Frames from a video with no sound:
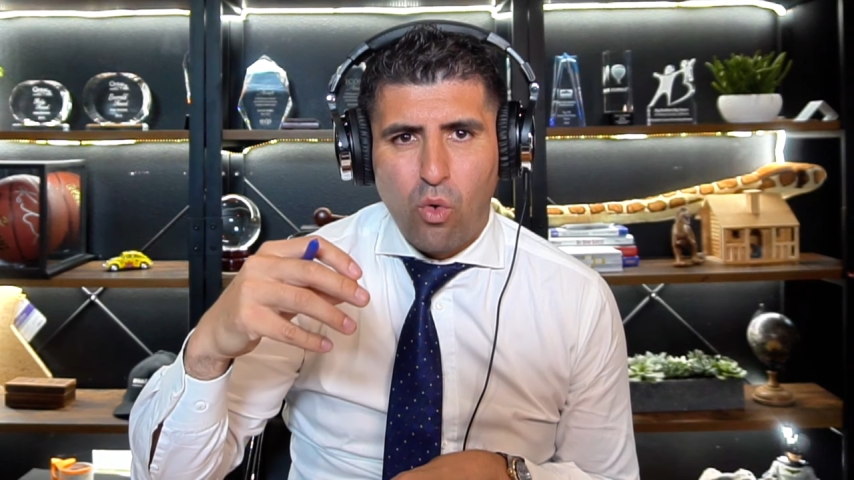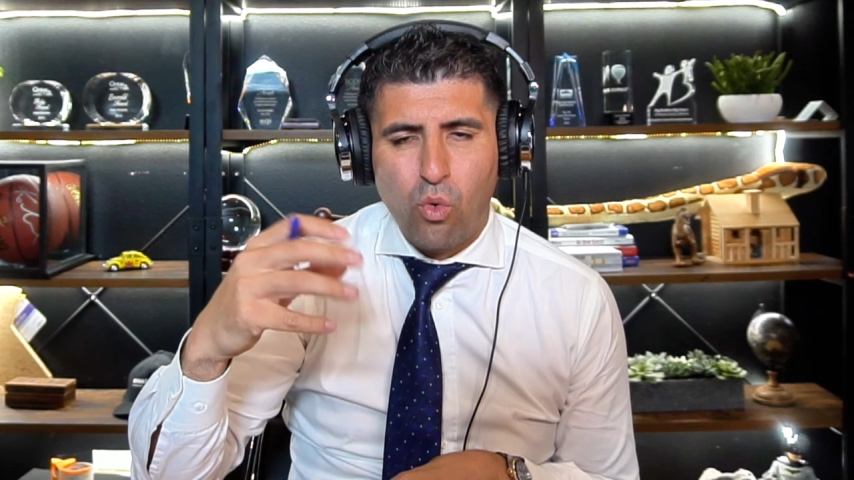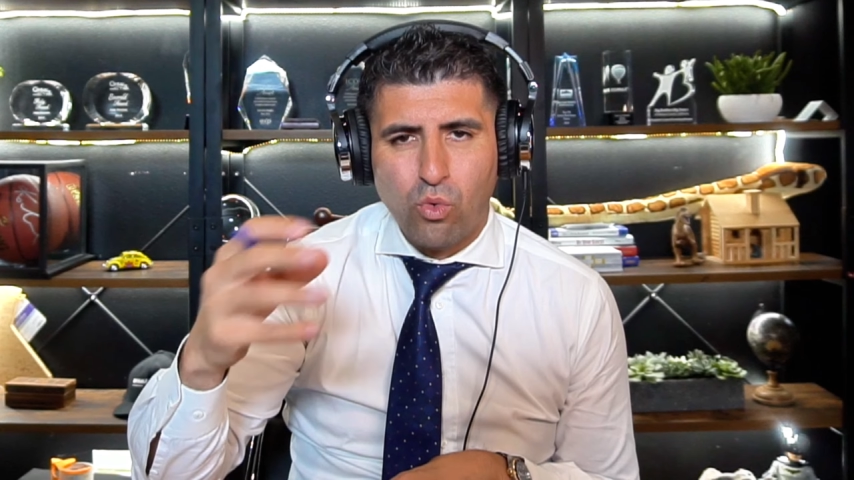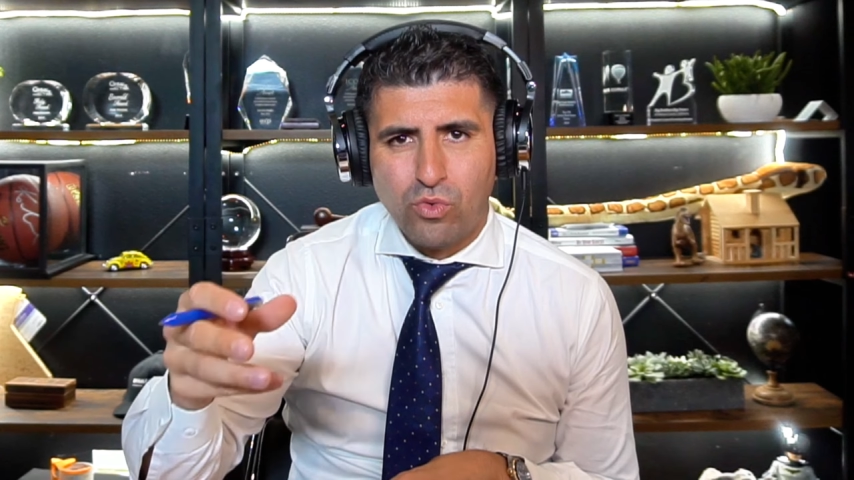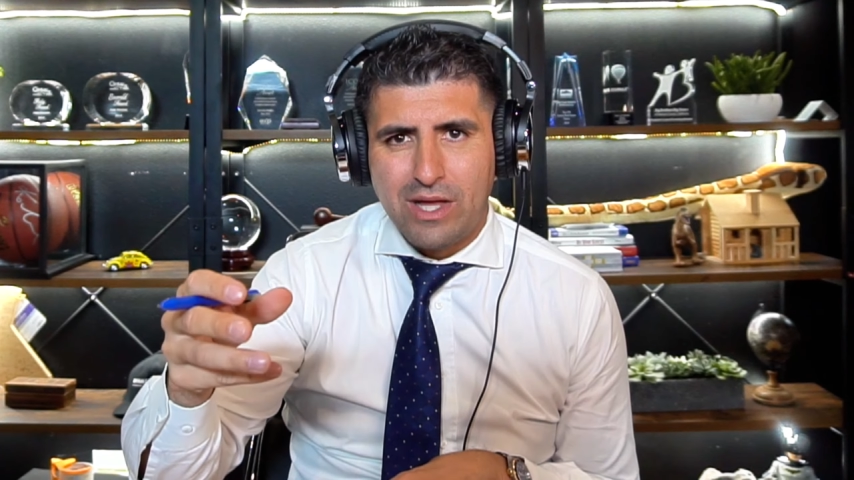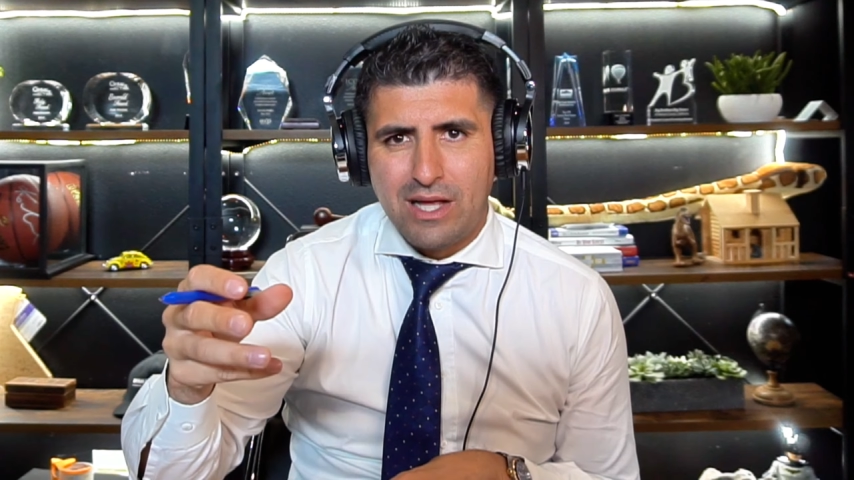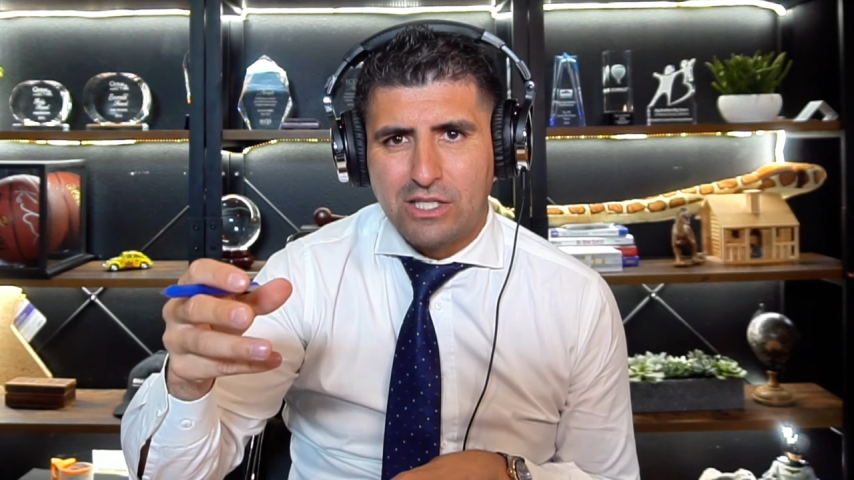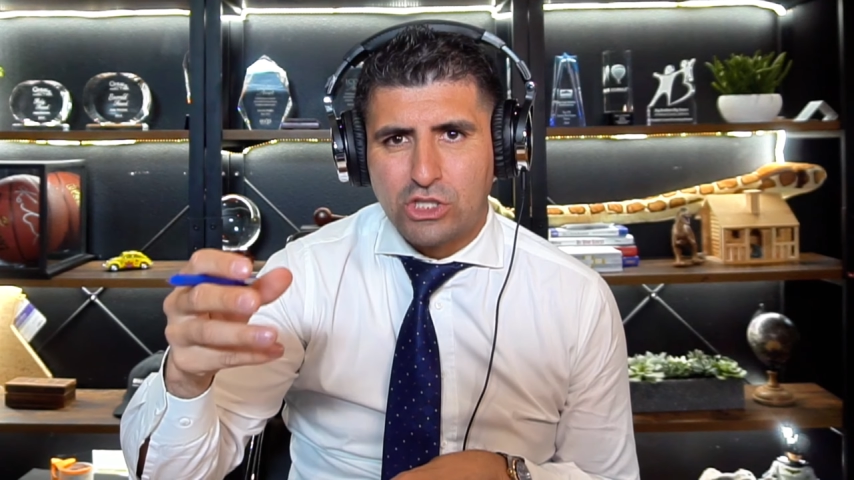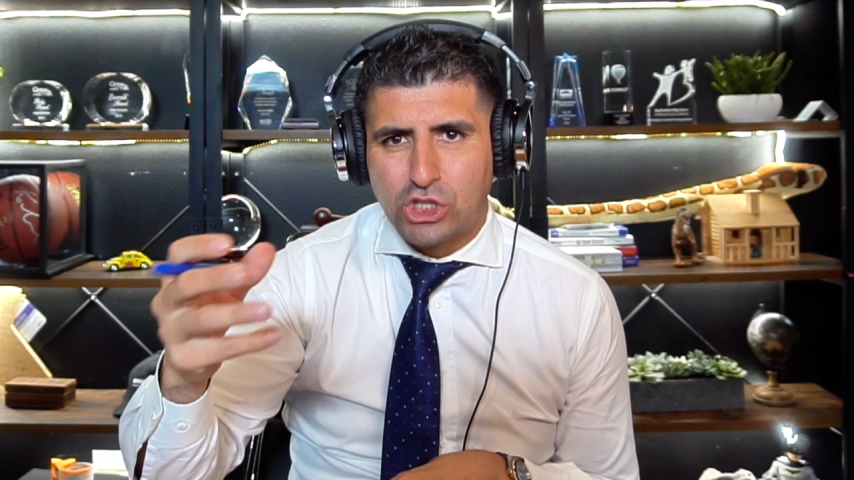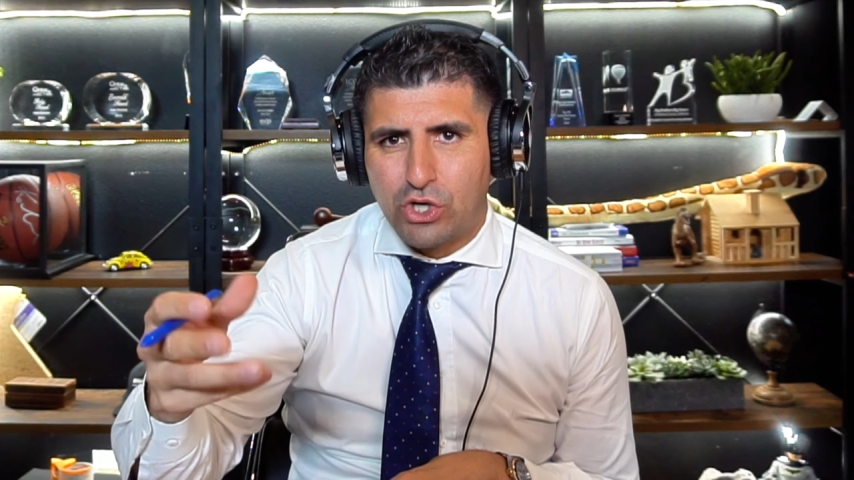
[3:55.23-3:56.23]
only
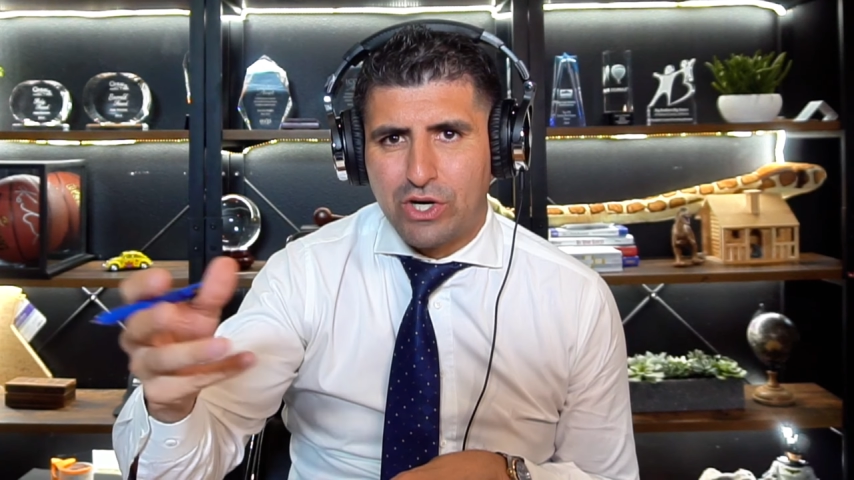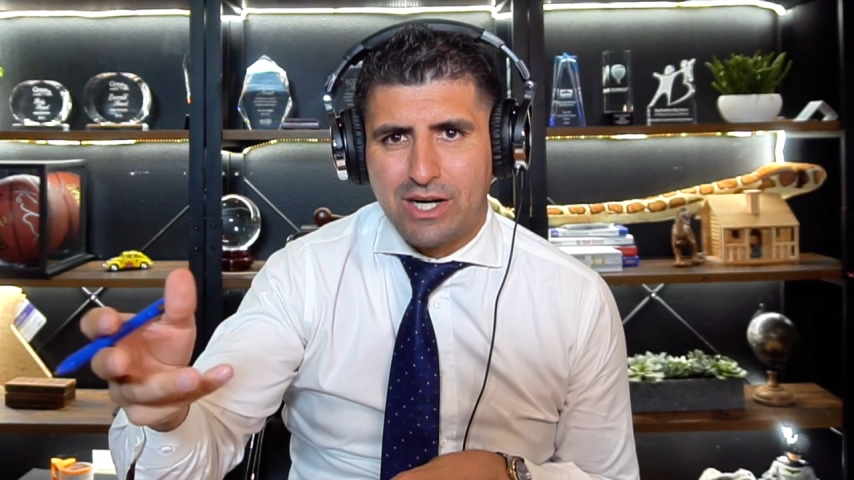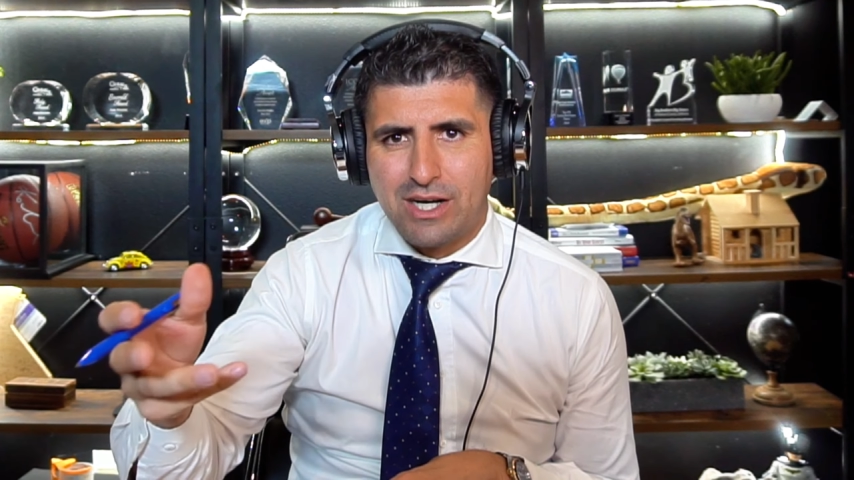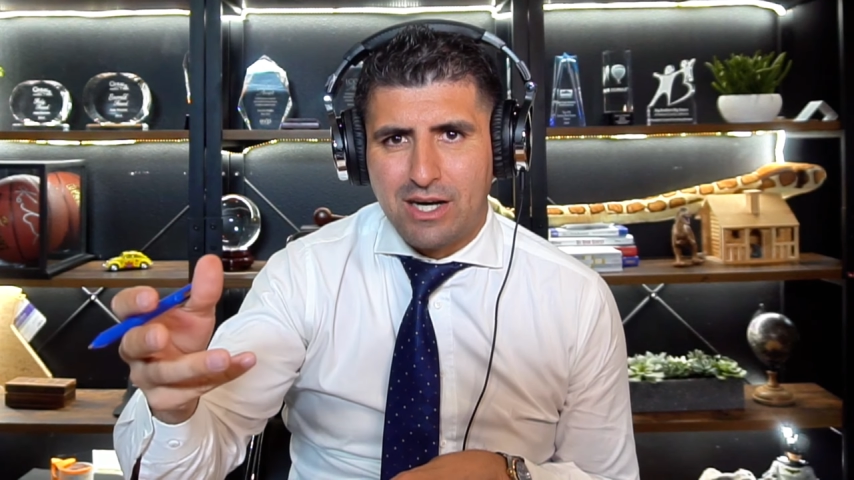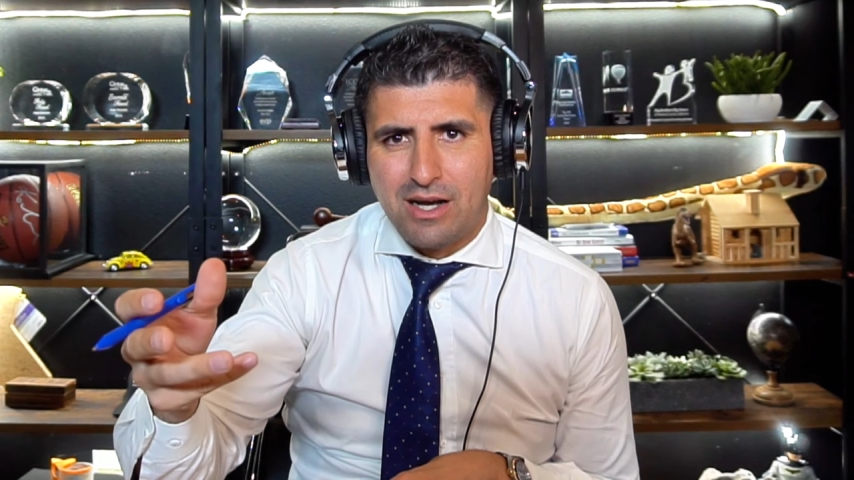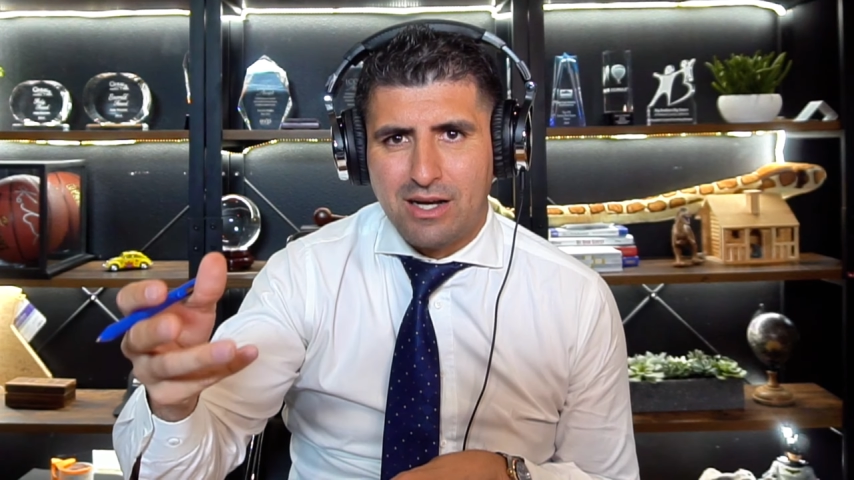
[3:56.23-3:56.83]
certain